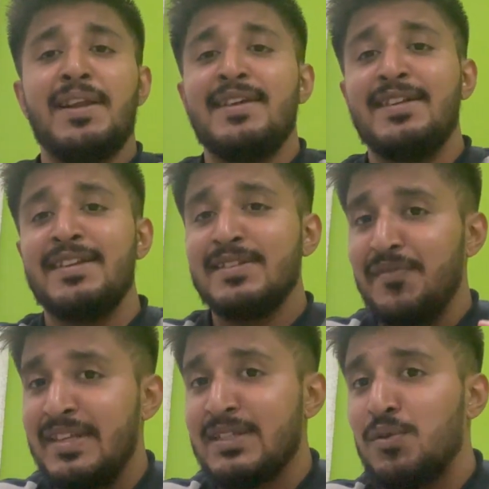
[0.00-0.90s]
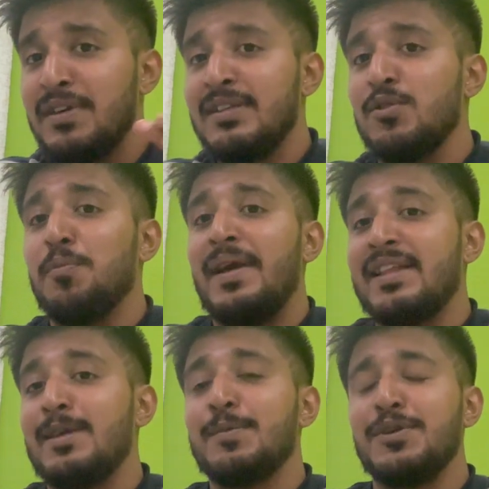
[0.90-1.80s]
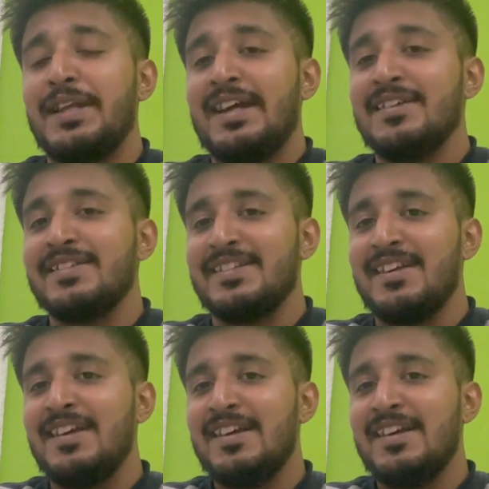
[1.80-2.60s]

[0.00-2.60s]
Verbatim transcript: Rather, it's we students who beg them to take us